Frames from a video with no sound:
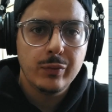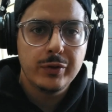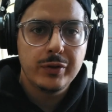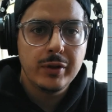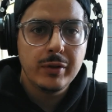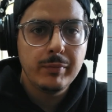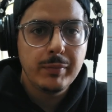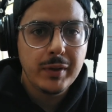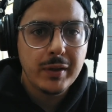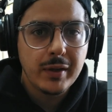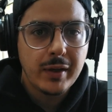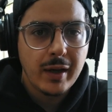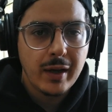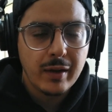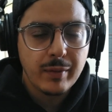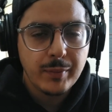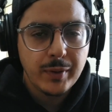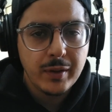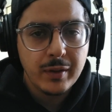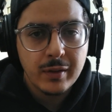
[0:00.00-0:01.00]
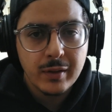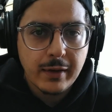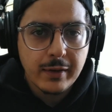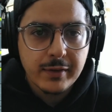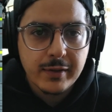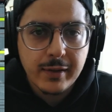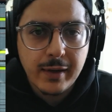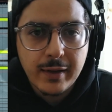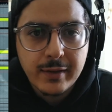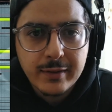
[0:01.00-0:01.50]
with DNB Academy, and in
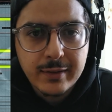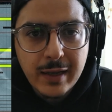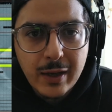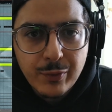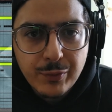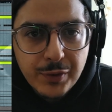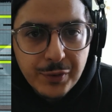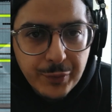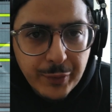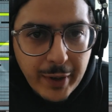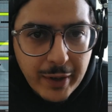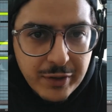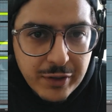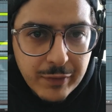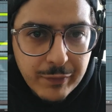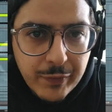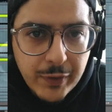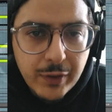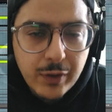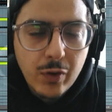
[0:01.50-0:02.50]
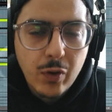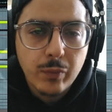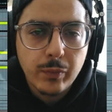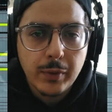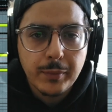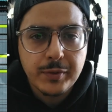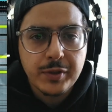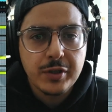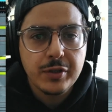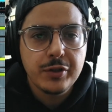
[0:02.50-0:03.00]
today's sound recreation video I'm
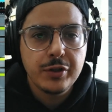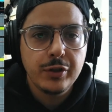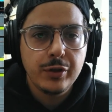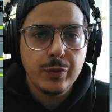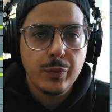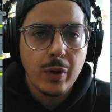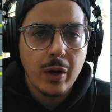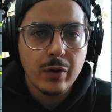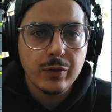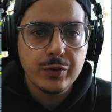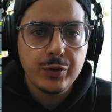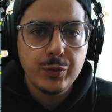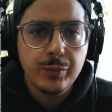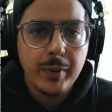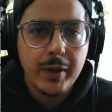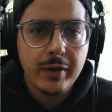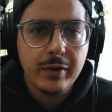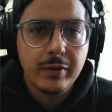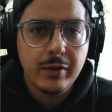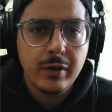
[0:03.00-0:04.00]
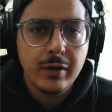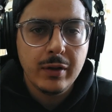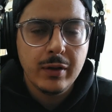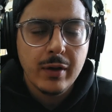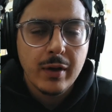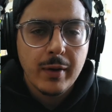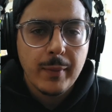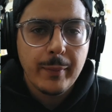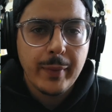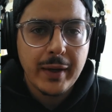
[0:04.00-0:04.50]
going to be teaching you how to make the
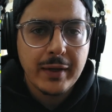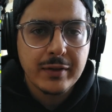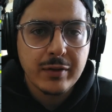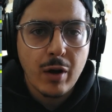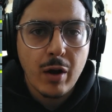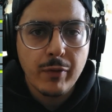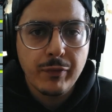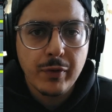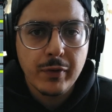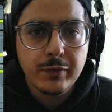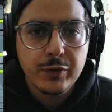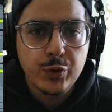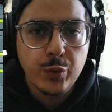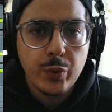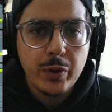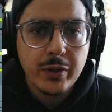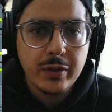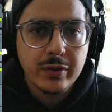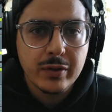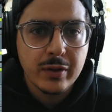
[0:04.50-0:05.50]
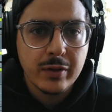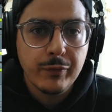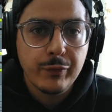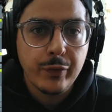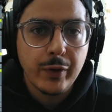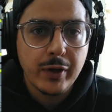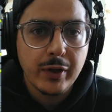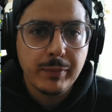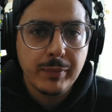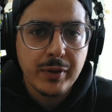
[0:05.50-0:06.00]
bass off of Tweakz and
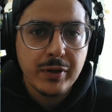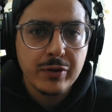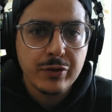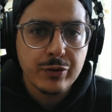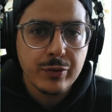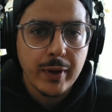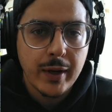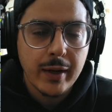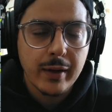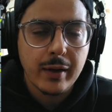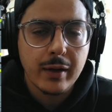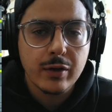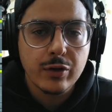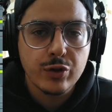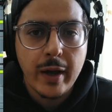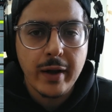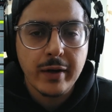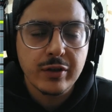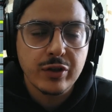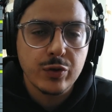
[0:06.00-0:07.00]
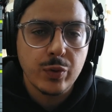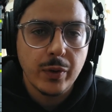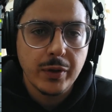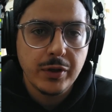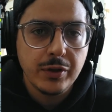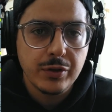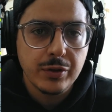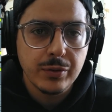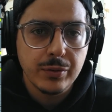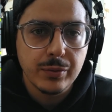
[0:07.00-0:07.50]
Freddy B's track
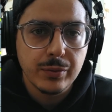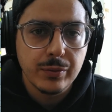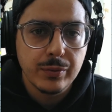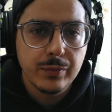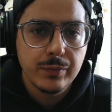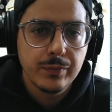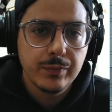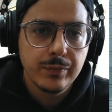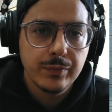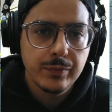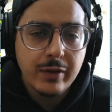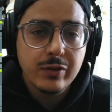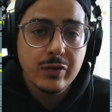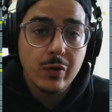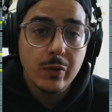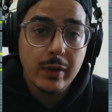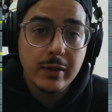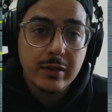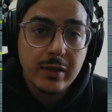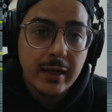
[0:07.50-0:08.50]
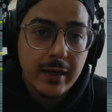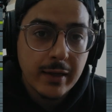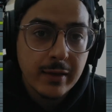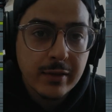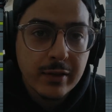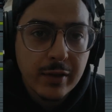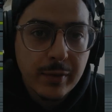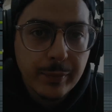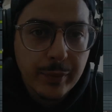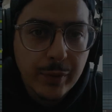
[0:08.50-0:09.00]
x22. Okay, so let's get into the